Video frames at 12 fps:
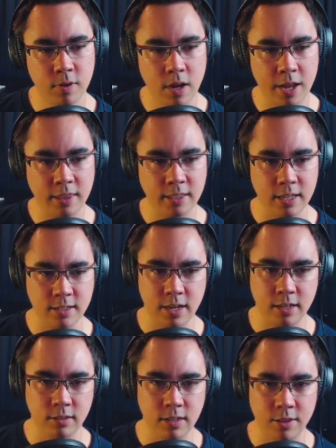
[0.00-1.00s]
I think that's
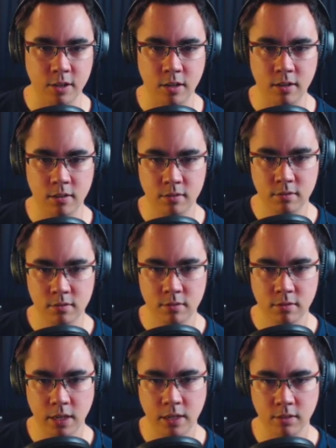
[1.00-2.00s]
like leather
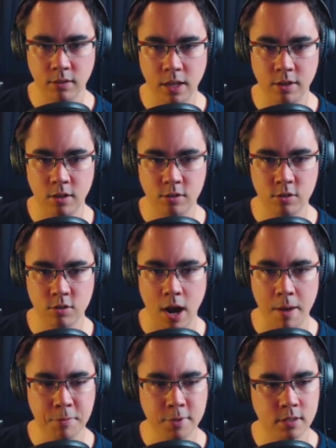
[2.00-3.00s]

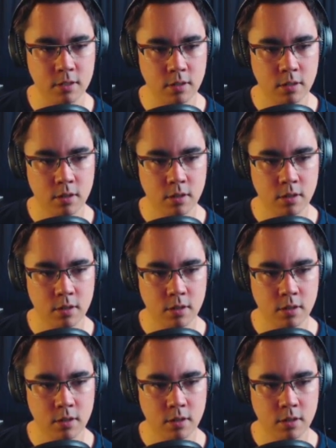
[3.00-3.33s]
straps.